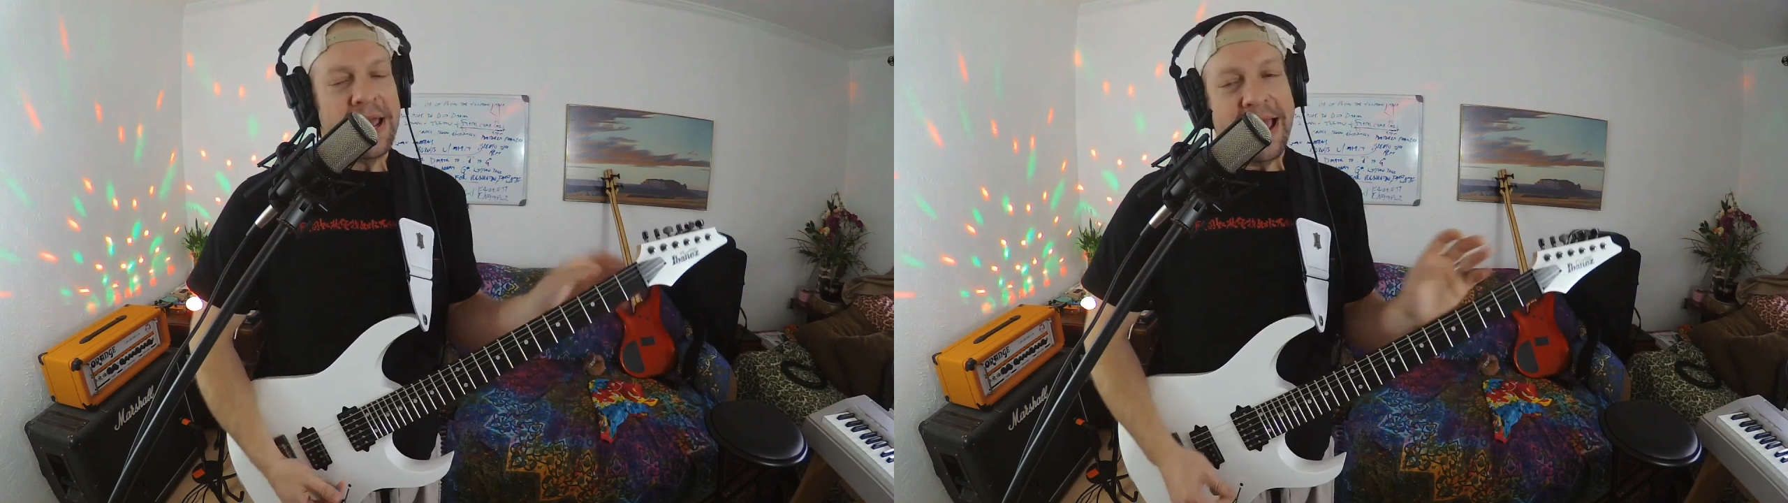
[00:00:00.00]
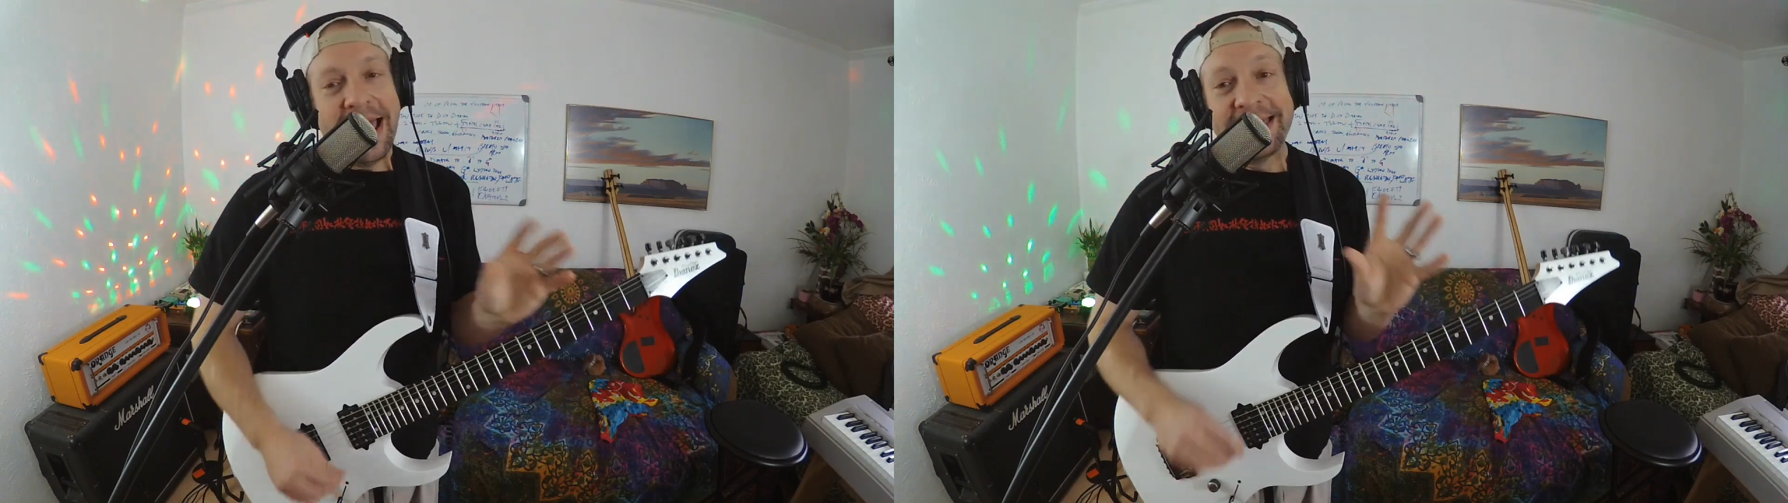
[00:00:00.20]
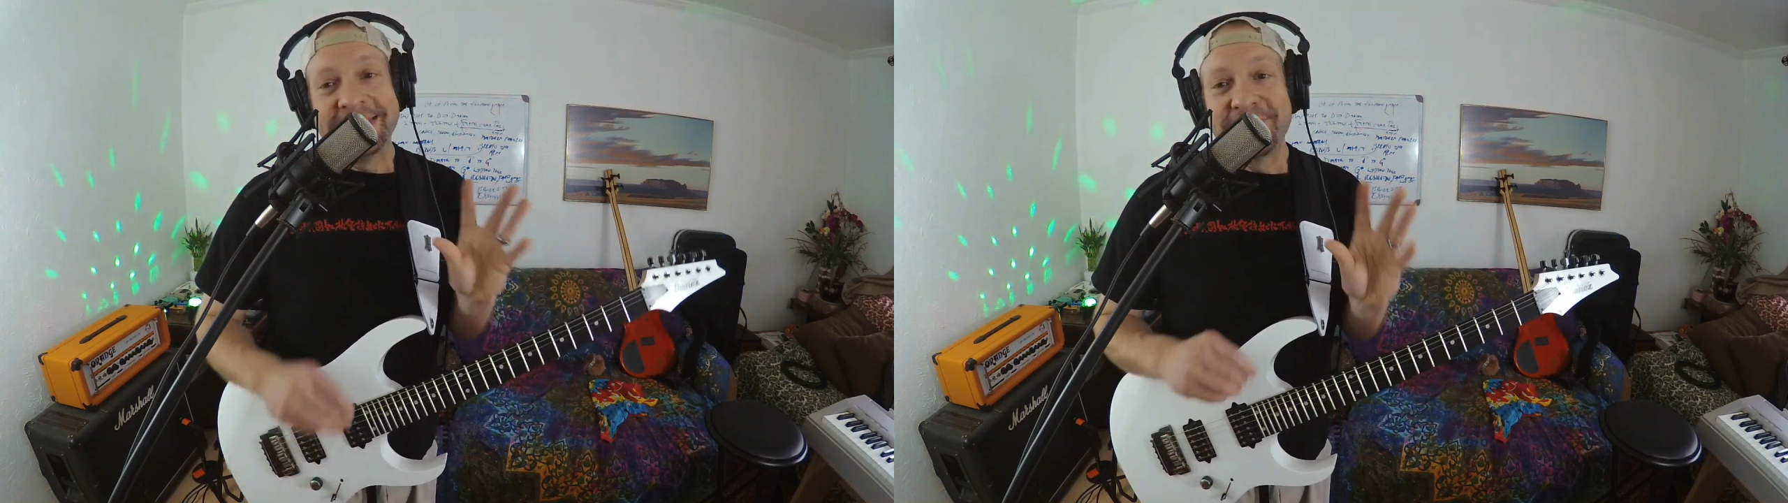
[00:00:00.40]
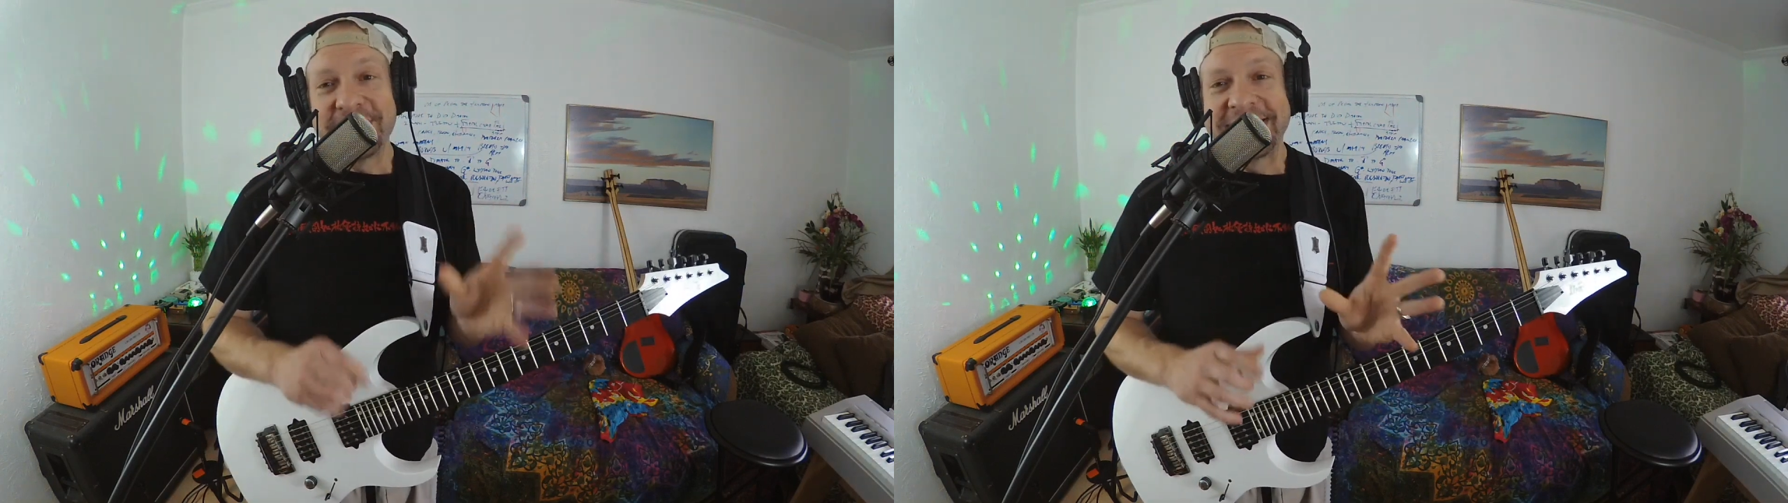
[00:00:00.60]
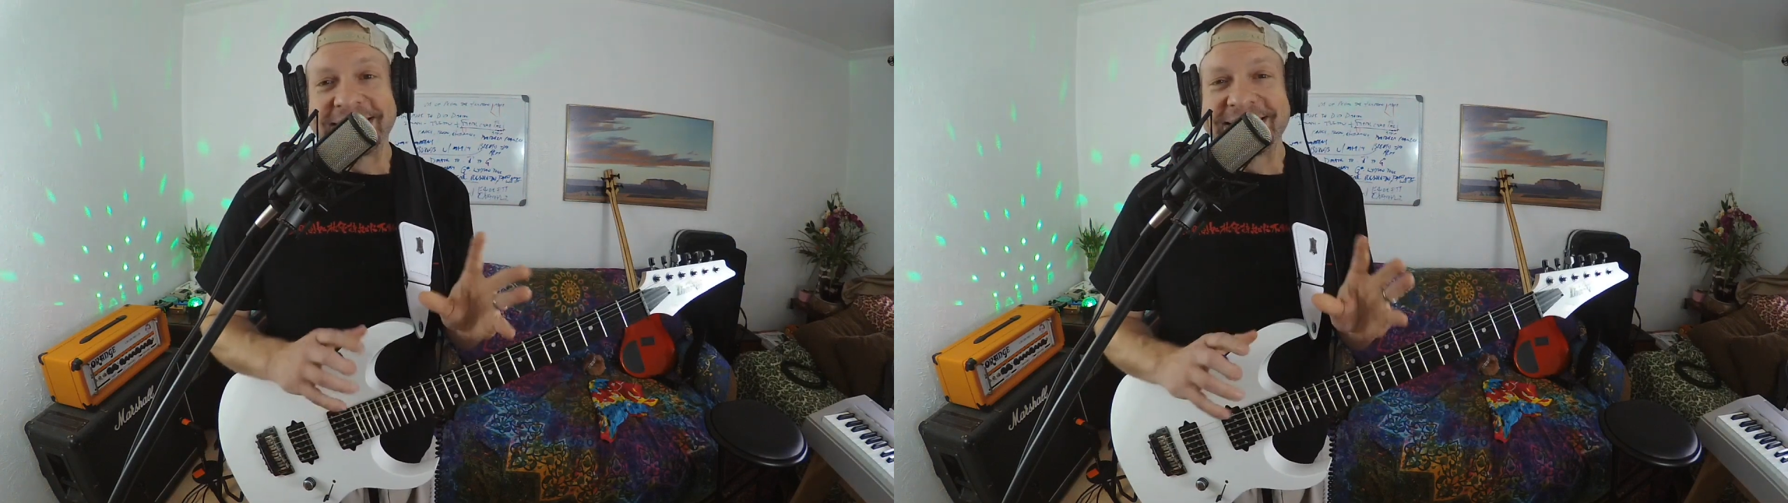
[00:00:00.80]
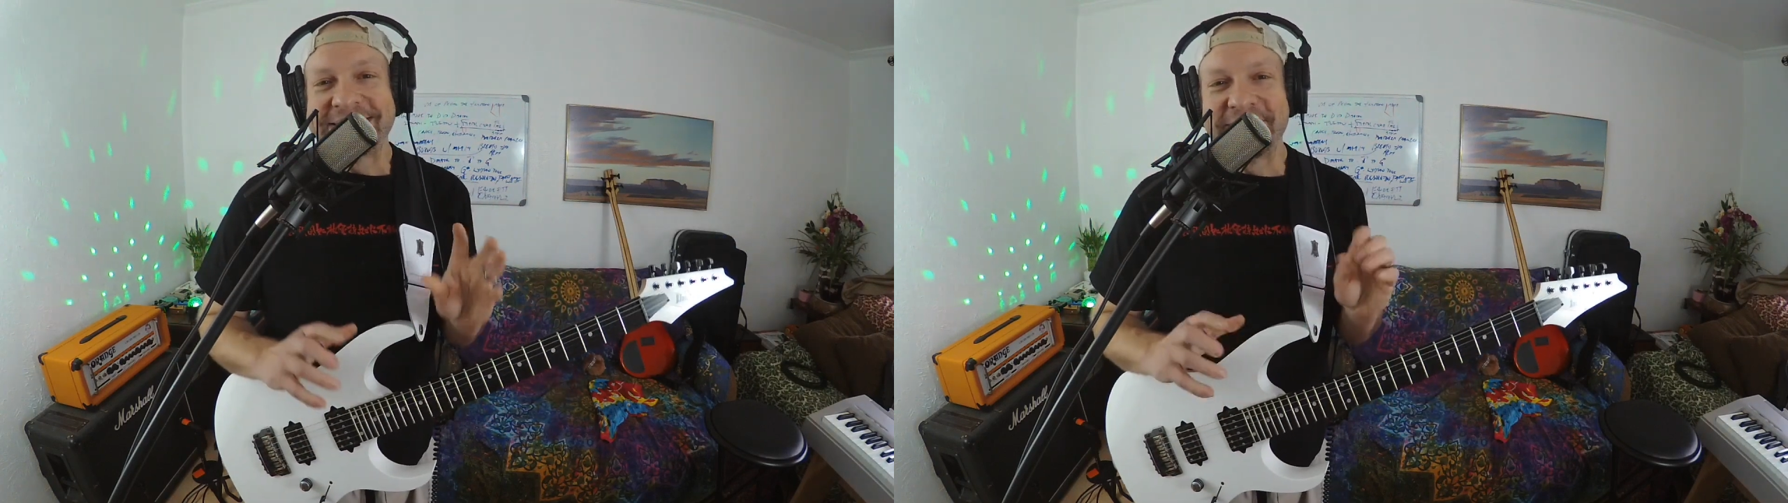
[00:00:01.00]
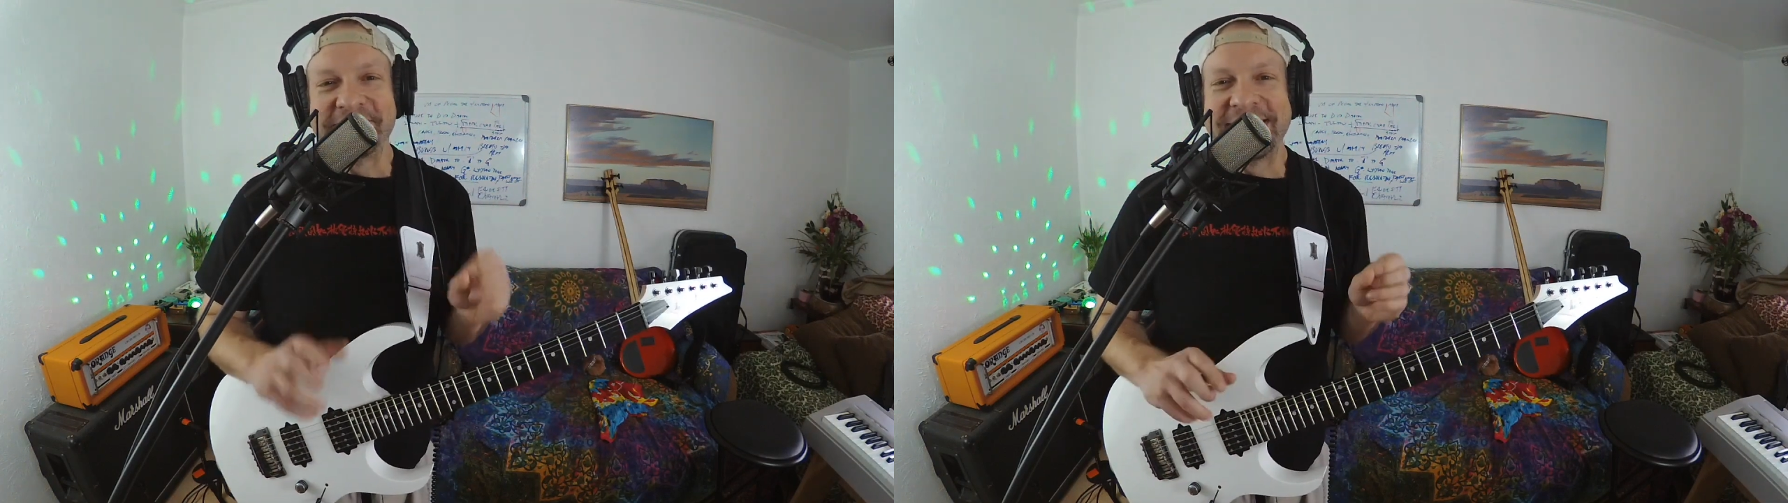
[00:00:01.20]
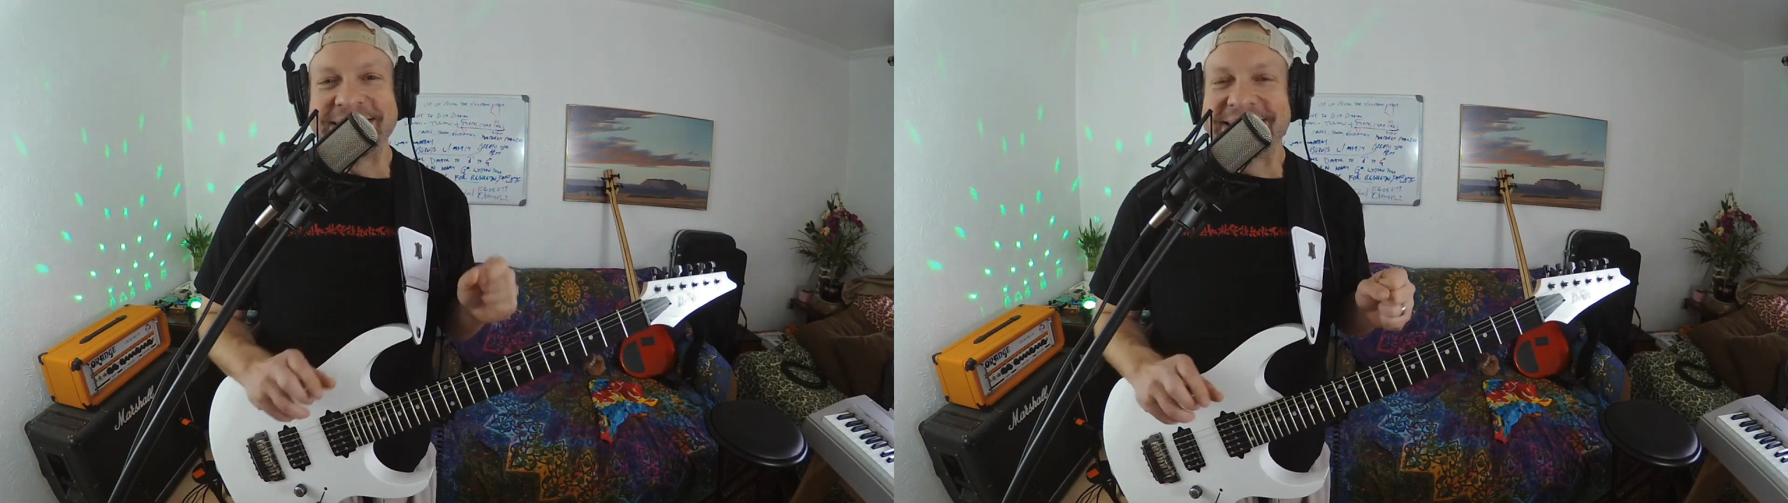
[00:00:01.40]
And then we get this
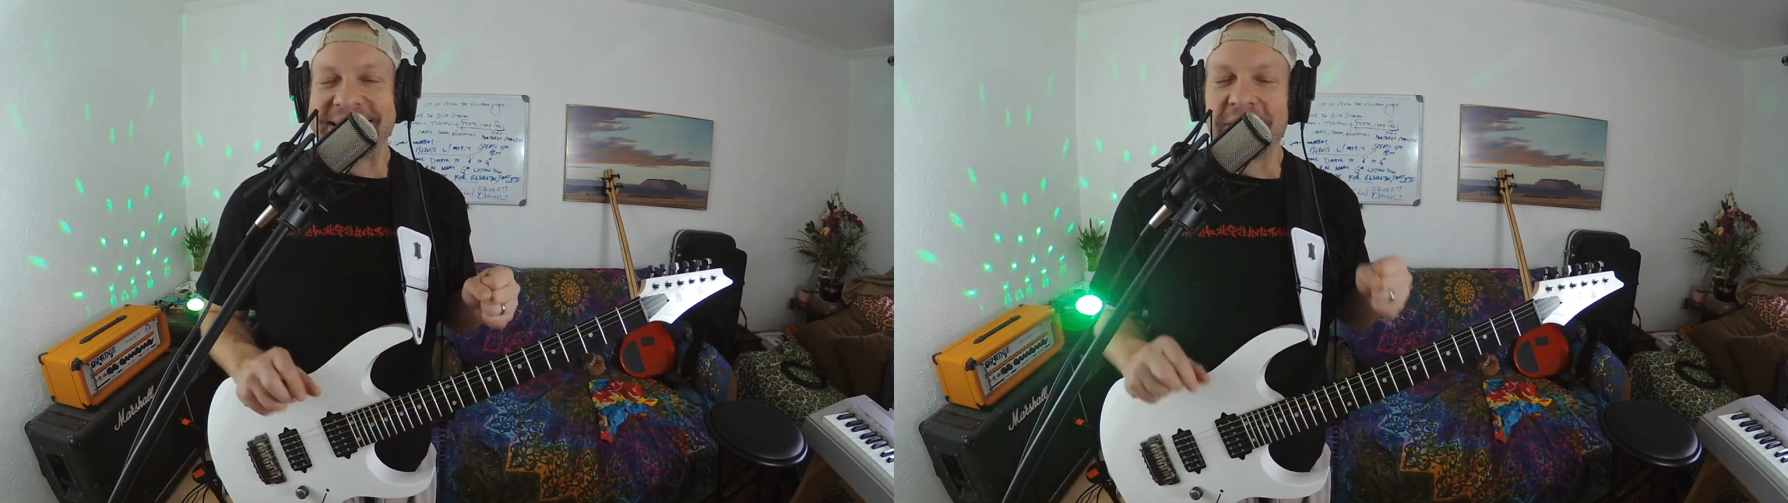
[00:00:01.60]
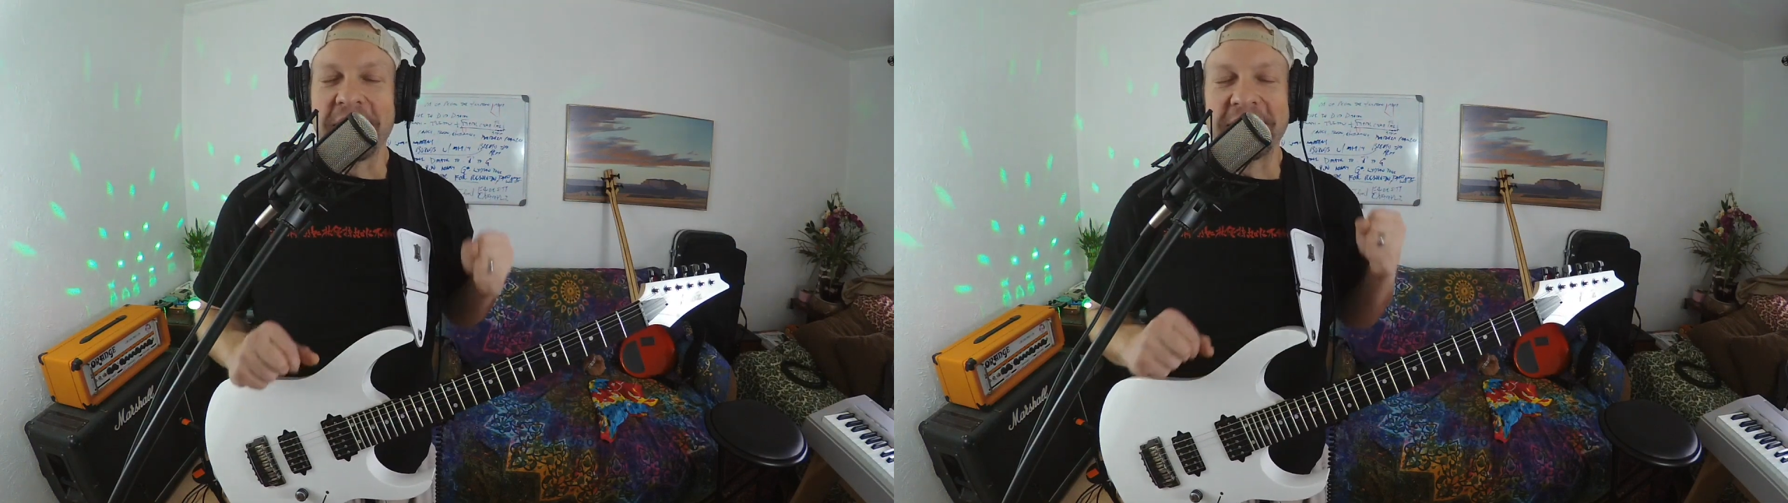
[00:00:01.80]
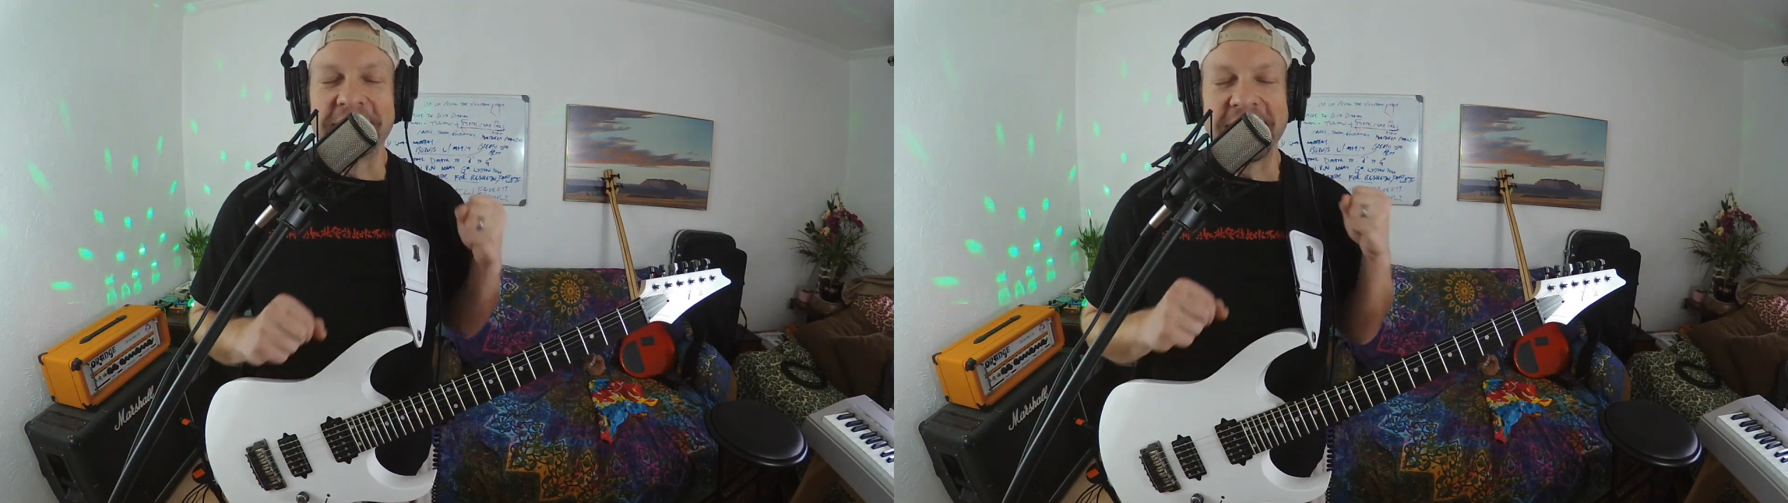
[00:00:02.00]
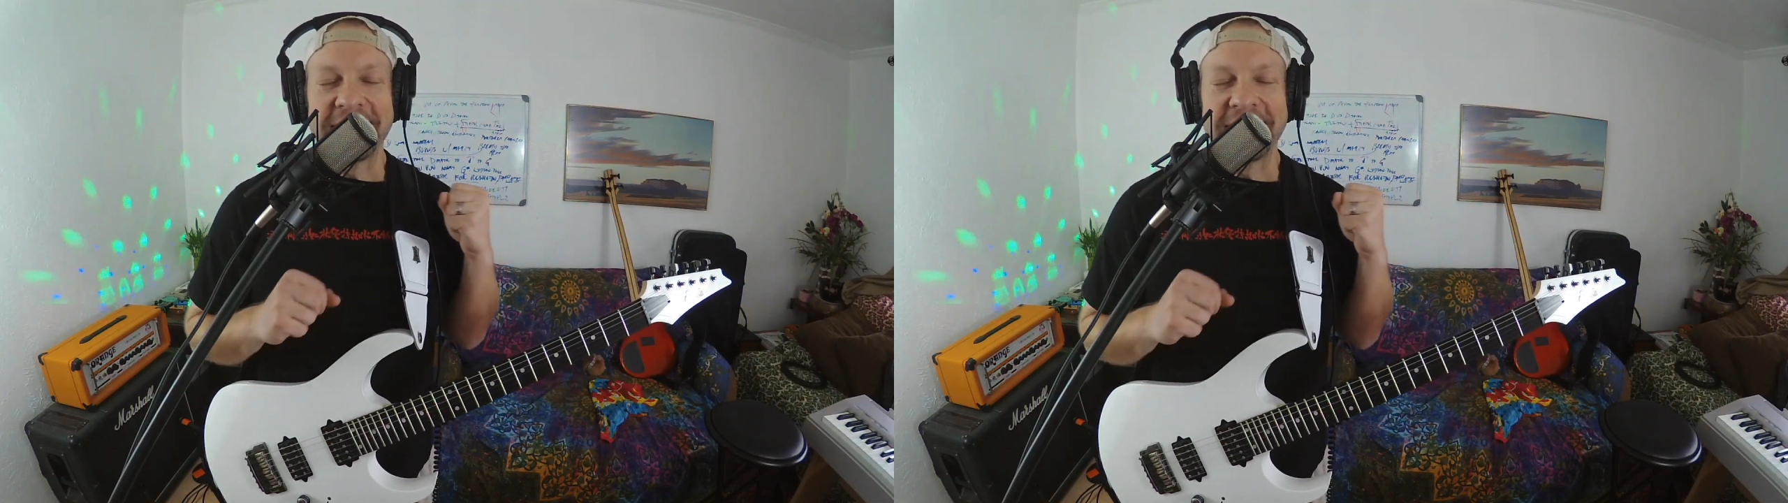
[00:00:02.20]
amazing and